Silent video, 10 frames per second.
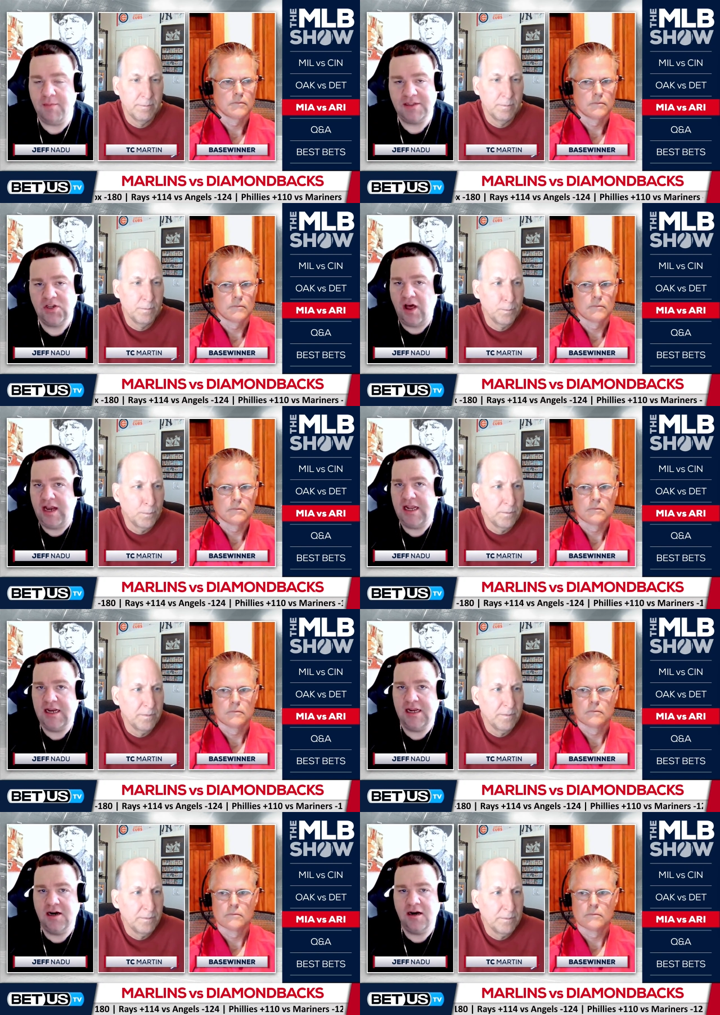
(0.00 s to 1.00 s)
Speaker 1: game. That's all I
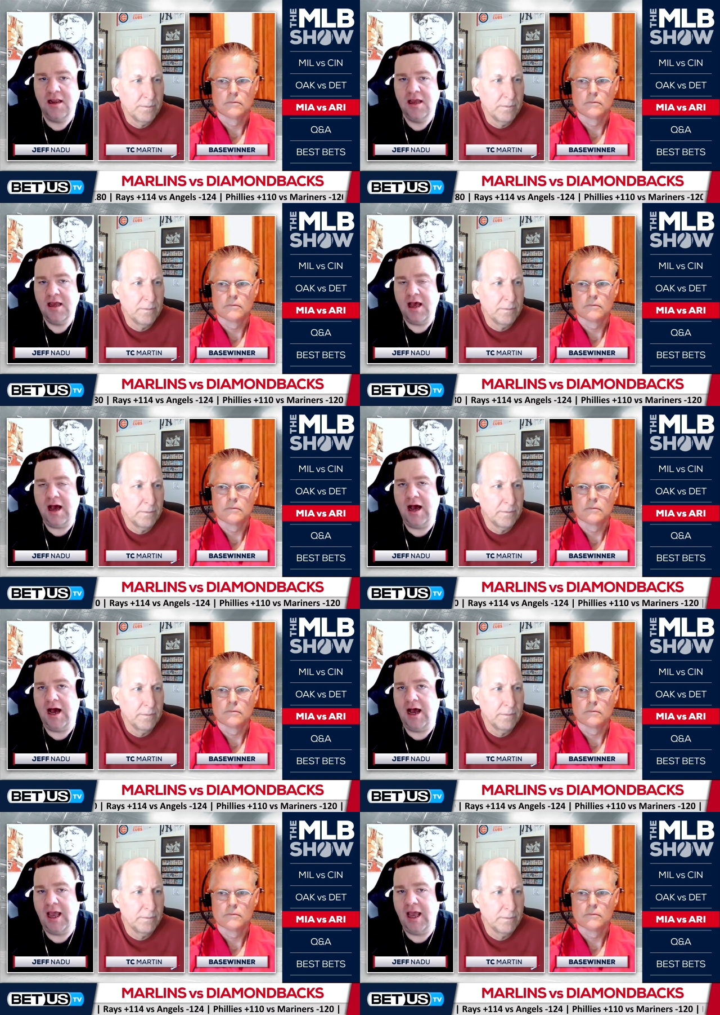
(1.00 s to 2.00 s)
need here
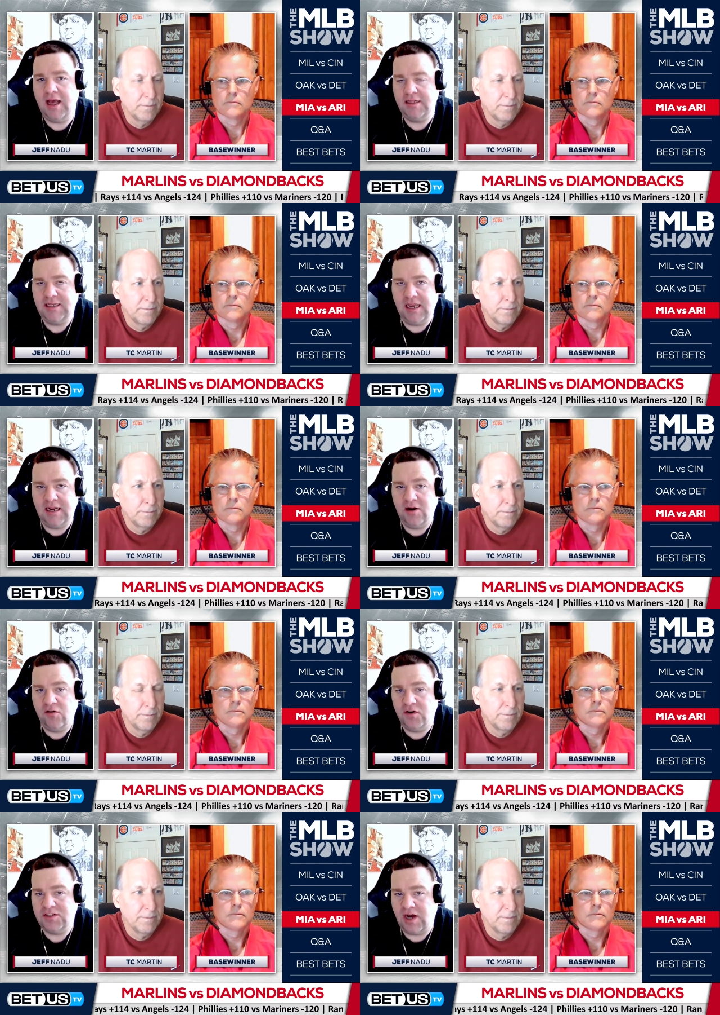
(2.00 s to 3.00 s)
to get an
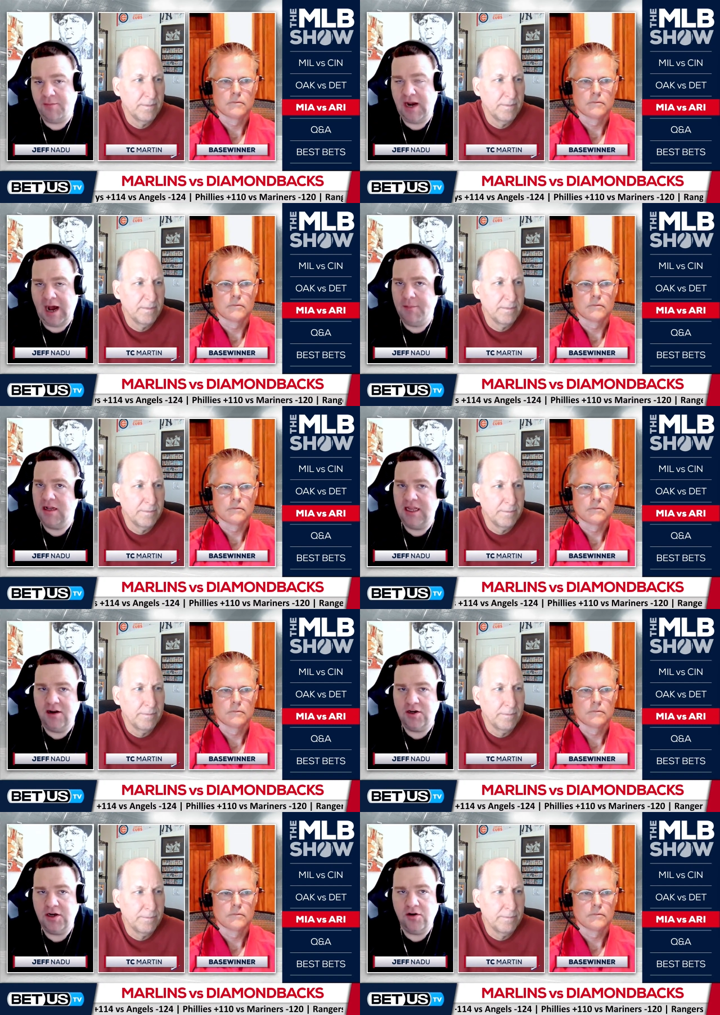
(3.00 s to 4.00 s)
over. So I'm going to lean
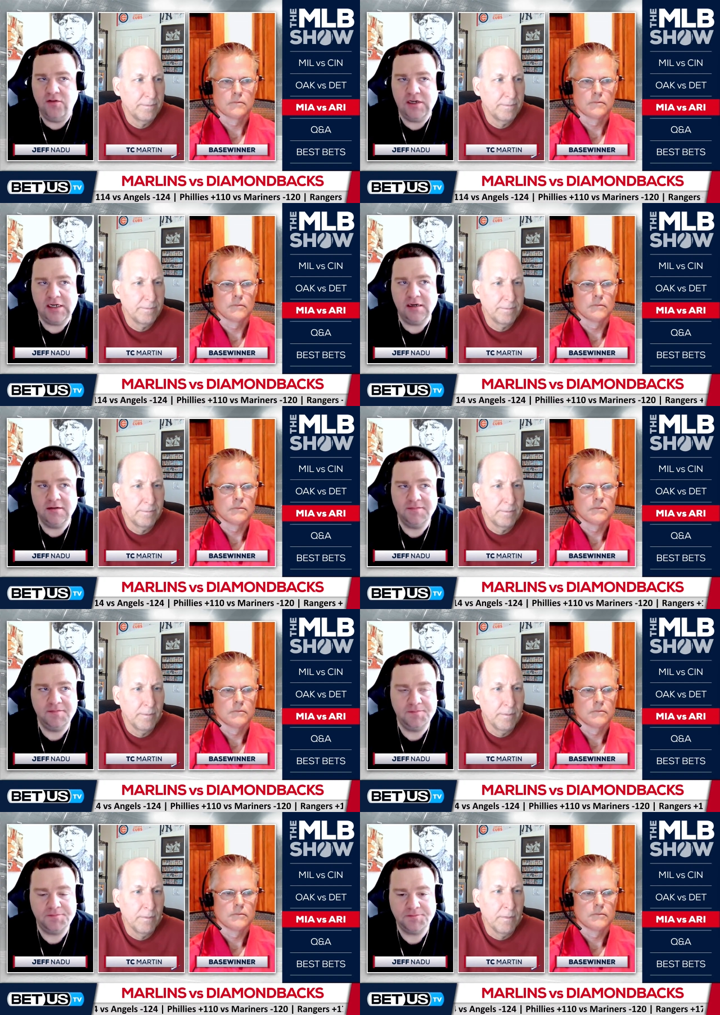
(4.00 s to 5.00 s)
on an over here.
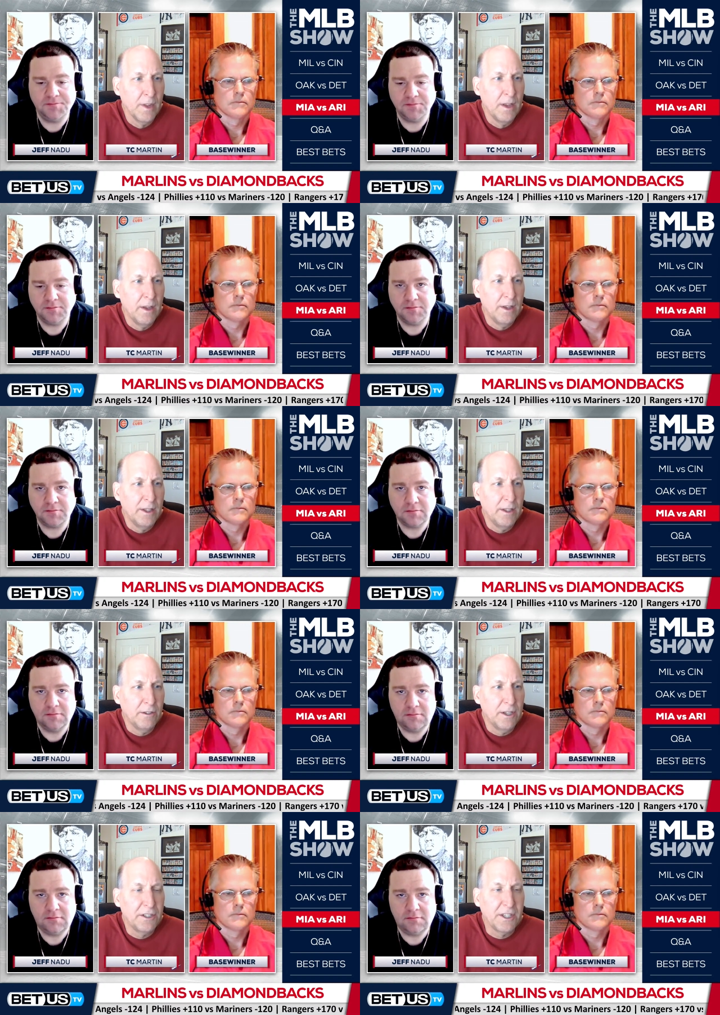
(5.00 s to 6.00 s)
Speaker 2: you
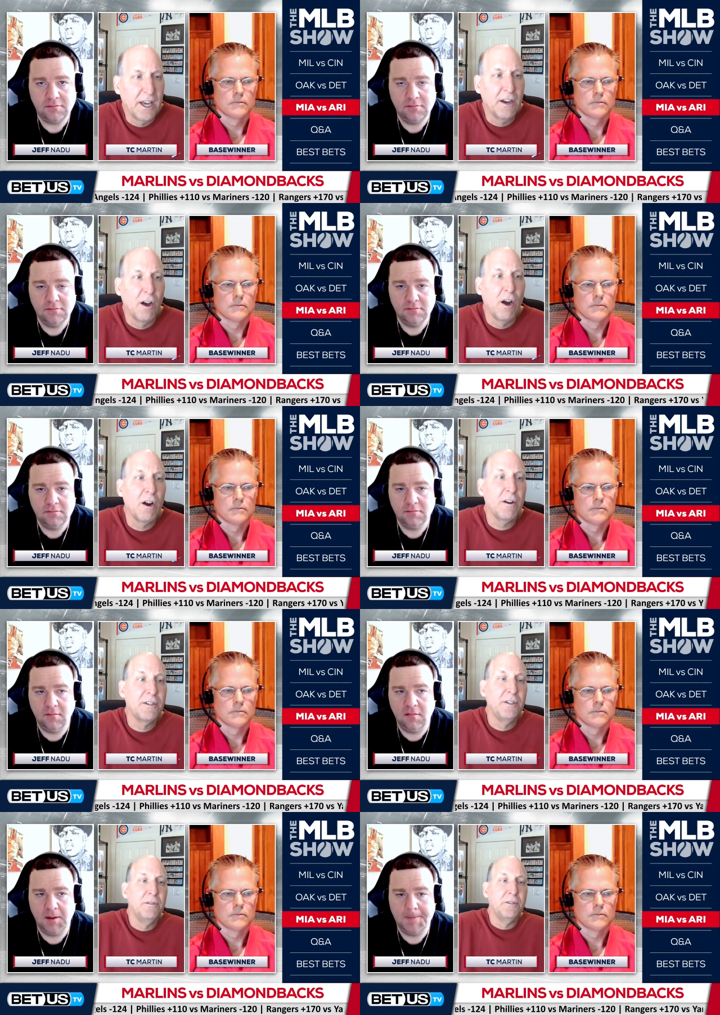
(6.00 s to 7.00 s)
know, it's kind of hard
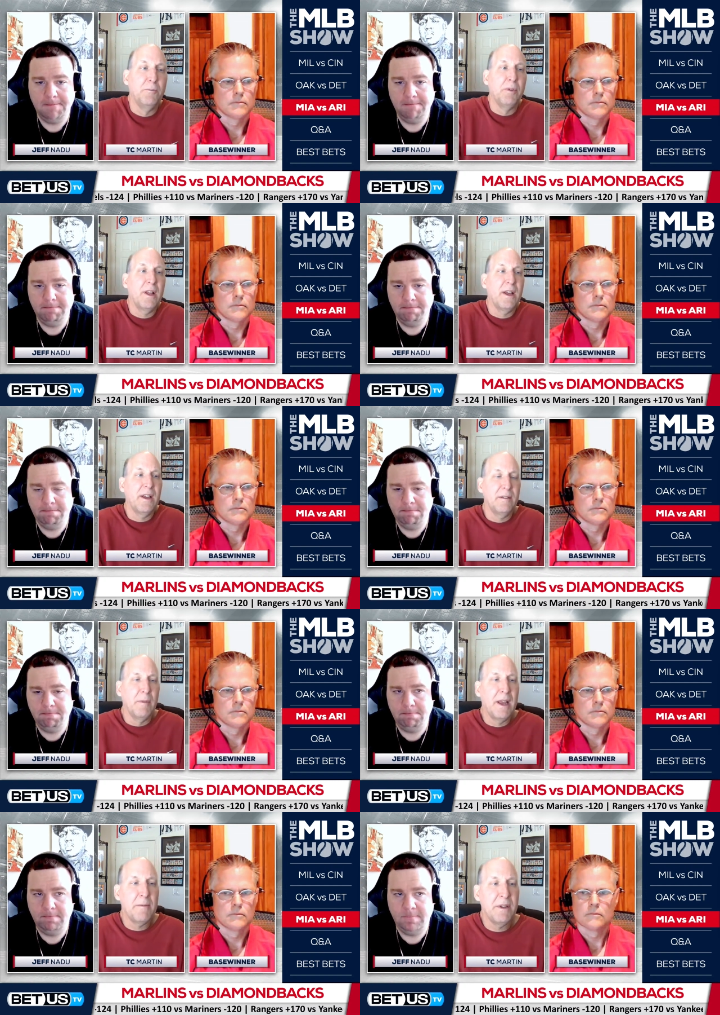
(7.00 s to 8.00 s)
to play
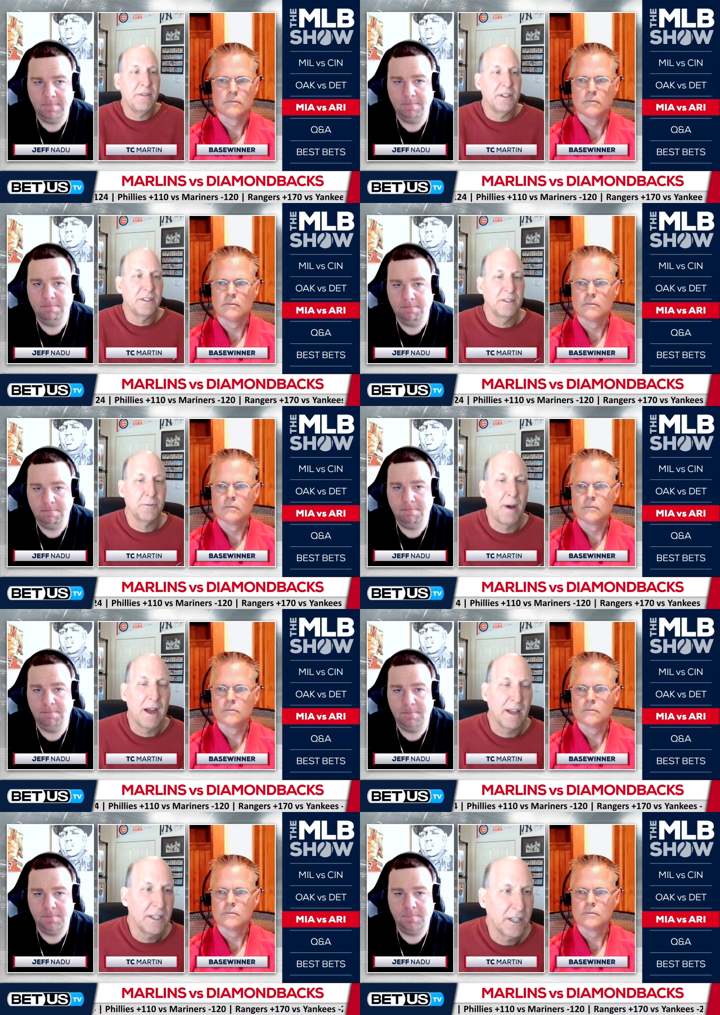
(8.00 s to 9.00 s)
Miami in this
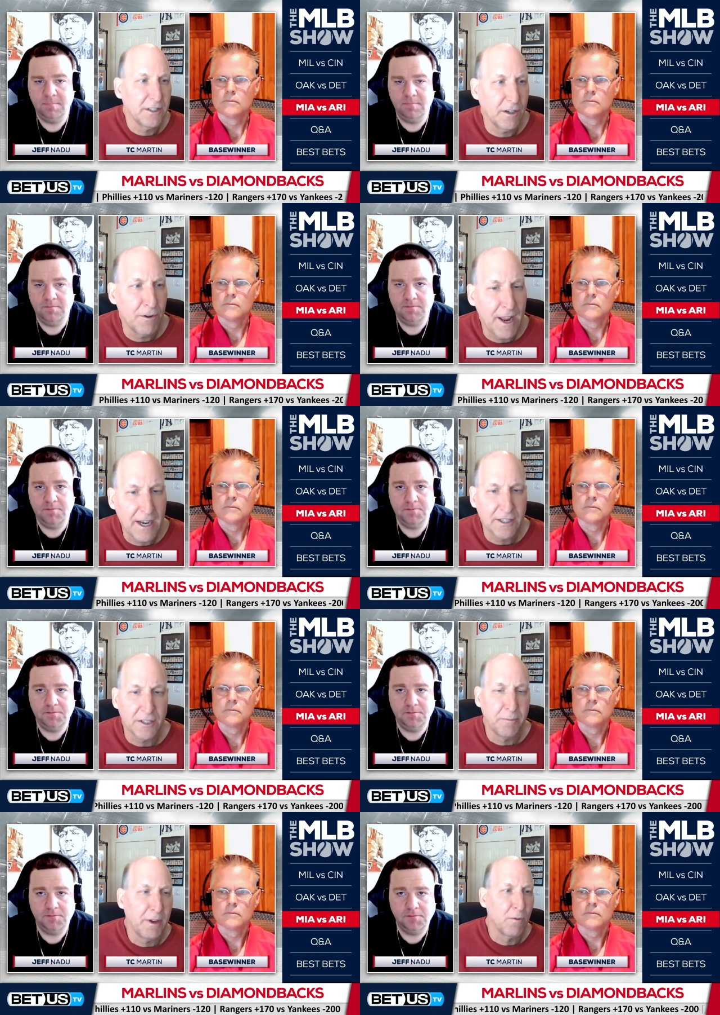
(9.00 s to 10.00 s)
spot, guys, because Hernandez
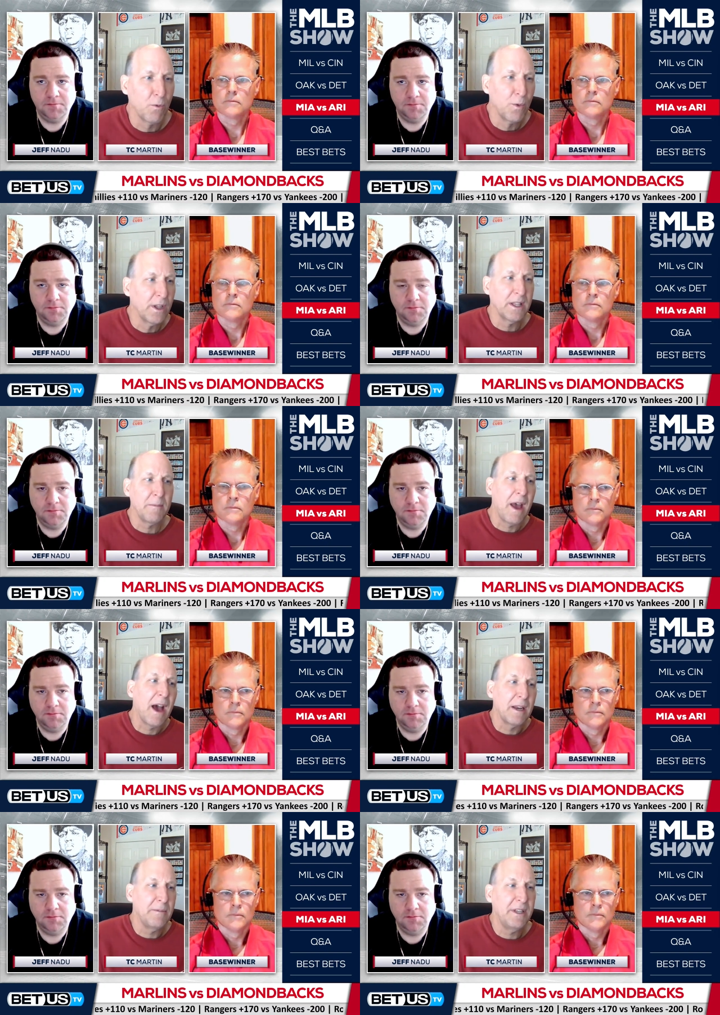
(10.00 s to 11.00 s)
has been really
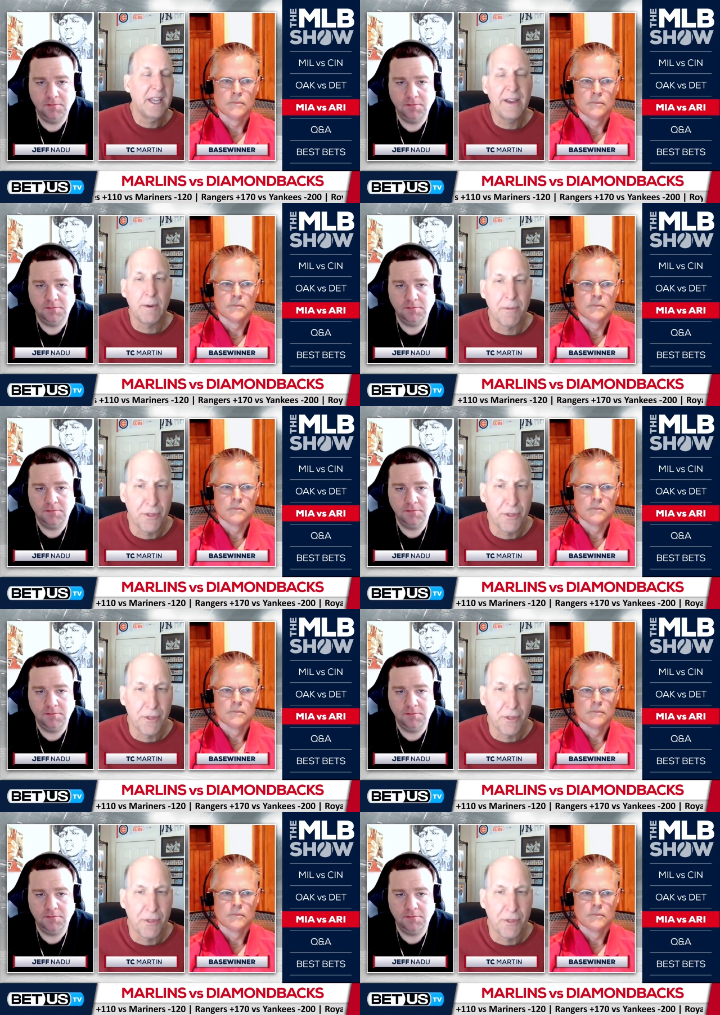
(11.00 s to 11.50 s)
bad. I mean, he gave up